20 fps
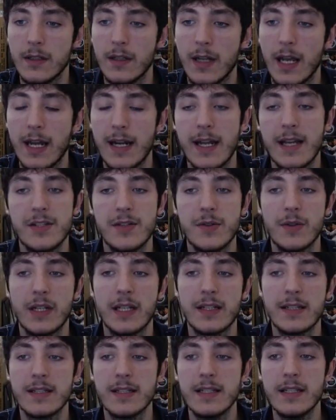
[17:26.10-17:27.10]
And as you
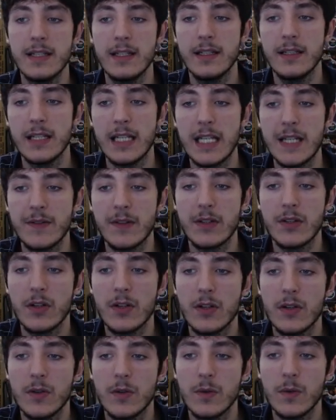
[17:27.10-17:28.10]
can see, even
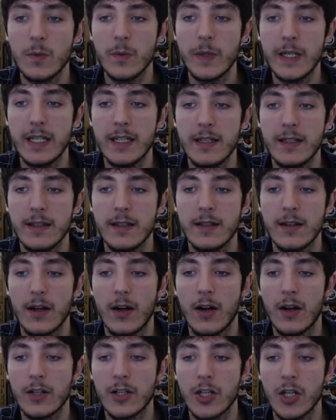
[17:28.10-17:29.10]
though we
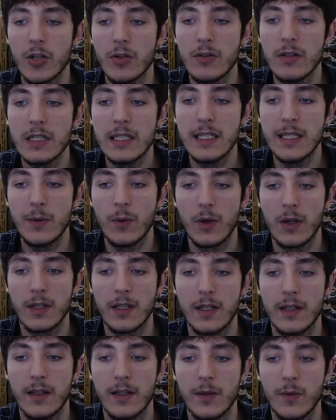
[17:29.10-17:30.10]
are currently
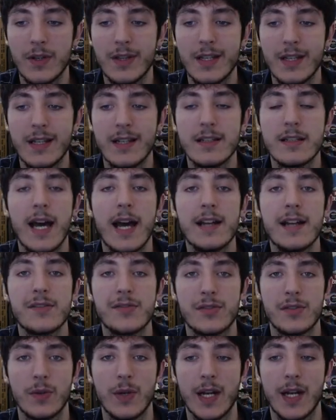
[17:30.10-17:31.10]
working within test
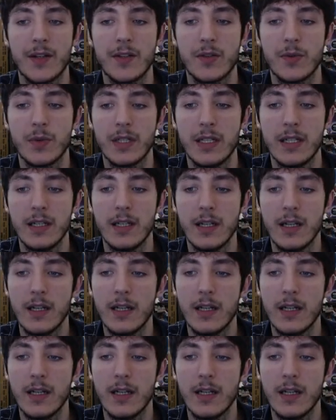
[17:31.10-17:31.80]
directory,